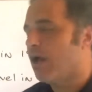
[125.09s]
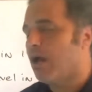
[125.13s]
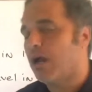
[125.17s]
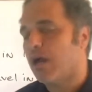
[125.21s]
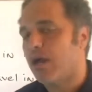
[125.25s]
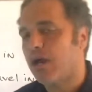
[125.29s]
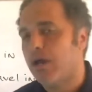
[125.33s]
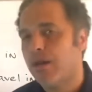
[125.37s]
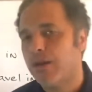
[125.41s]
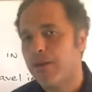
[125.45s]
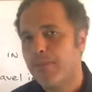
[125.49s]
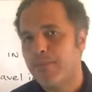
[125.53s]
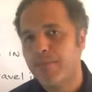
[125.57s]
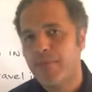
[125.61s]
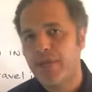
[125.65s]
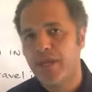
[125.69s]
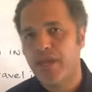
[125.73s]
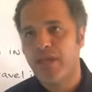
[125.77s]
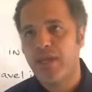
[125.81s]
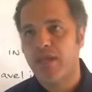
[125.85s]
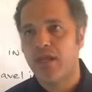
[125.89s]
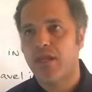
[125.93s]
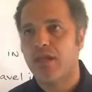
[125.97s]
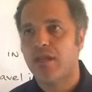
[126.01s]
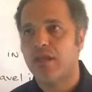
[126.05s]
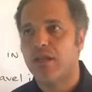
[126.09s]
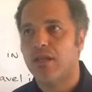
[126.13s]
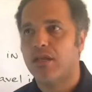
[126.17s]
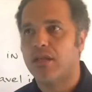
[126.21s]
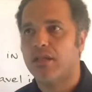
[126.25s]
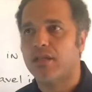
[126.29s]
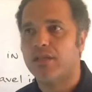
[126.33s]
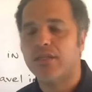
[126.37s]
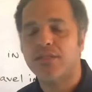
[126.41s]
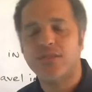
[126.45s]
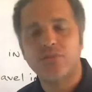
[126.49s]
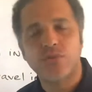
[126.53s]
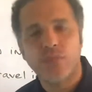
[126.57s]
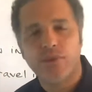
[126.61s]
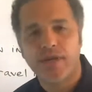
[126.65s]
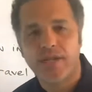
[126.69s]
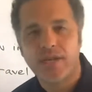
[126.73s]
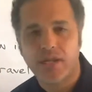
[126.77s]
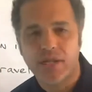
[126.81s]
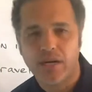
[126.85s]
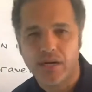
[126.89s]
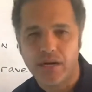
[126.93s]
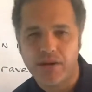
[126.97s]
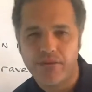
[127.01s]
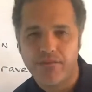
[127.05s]
And an easy way
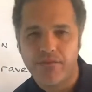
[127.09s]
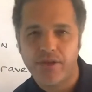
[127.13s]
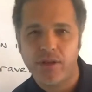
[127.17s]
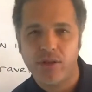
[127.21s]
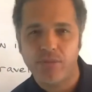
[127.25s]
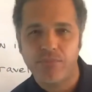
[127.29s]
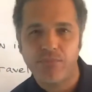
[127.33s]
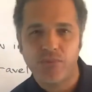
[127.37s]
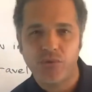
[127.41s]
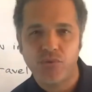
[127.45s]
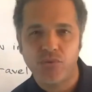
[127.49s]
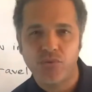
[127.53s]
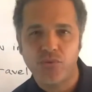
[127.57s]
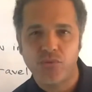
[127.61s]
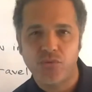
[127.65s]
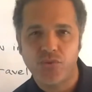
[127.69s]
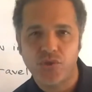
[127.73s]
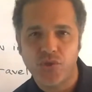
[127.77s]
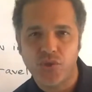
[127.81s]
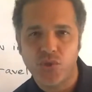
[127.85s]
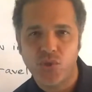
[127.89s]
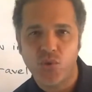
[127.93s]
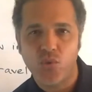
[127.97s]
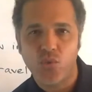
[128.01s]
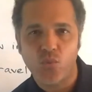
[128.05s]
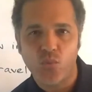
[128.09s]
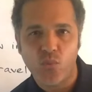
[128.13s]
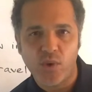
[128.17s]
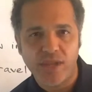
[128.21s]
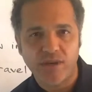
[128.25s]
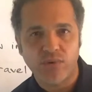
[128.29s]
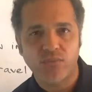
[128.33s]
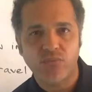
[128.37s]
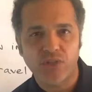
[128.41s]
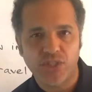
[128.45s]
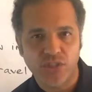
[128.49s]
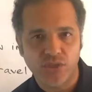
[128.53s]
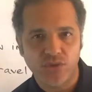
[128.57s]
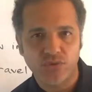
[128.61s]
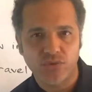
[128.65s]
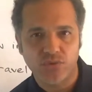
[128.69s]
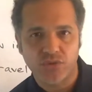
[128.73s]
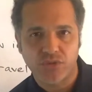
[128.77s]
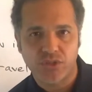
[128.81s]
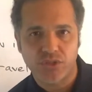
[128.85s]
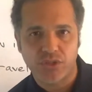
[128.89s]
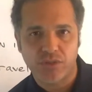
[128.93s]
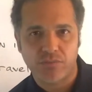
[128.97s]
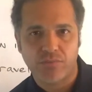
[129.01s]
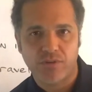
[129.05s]
to kind of help you know when we
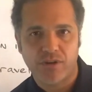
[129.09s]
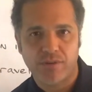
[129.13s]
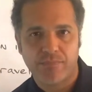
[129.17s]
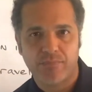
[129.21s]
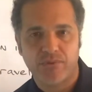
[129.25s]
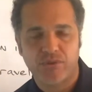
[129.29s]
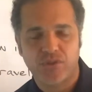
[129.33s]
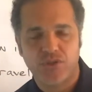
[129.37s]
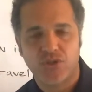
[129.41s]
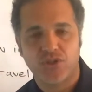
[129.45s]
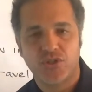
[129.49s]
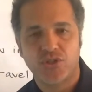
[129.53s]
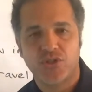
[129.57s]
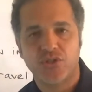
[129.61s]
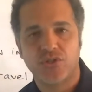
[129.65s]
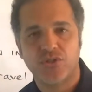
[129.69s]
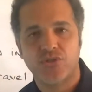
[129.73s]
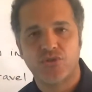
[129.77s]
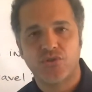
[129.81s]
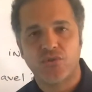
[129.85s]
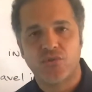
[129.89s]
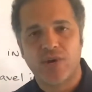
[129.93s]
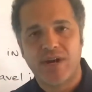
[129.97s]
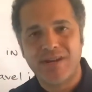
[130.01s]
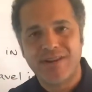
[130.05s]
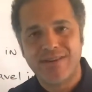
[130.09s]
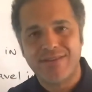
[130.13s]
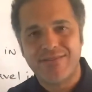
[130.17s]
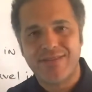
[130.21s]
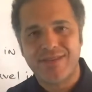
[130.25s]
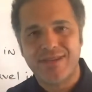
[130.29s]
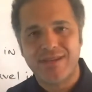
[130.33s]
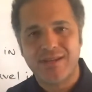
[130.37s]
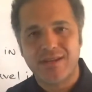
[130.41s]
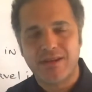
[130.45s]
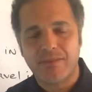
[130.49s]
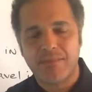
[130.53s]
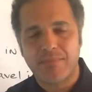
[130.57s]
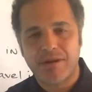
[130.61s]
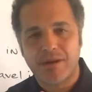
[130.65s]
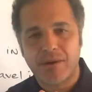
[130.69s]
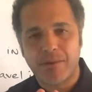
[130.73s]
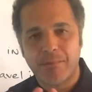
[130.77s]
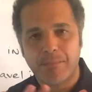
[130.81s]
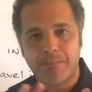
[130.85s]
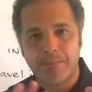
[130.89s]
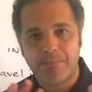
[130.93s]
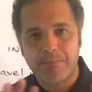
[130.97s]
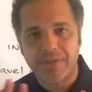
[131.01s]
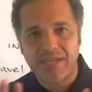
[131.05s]
use this preposition, try to think
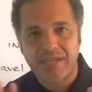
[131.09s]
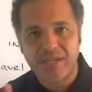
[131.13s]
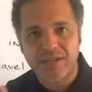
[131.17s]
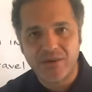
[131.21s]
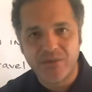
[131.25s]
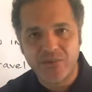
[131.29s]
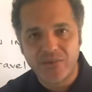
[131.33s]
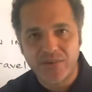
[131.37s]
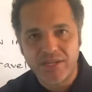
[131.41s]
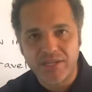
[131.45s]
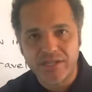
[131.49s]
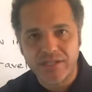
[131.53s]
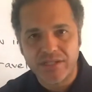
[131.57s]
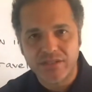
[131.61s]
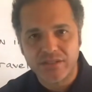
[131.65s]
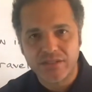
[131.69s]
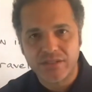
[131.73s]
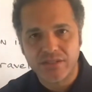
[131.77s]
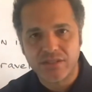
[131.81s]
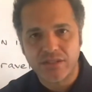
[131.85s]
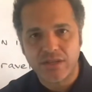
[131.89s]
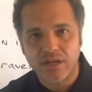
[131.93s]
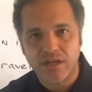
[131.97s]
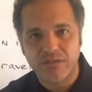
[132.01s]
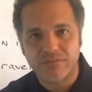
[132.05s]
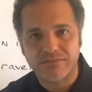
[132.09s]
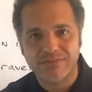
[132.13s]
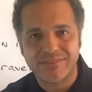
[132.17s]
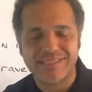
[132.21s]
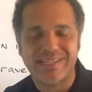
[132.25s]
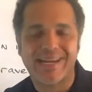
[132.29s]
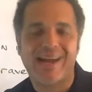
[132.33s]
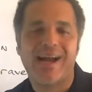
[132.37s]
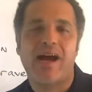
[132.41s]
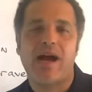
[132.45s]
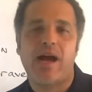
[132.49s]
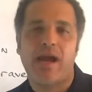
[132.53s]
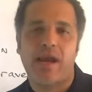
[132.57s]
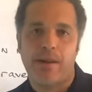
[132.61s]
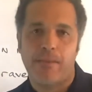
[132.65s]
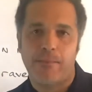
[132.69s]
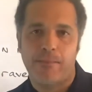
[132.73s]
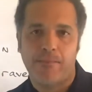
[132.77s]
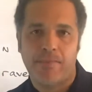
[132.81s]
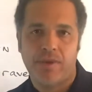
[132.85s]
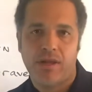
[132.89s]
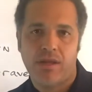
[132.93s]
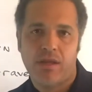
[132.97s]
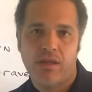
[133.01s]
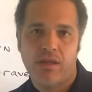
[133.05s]
about periods of time.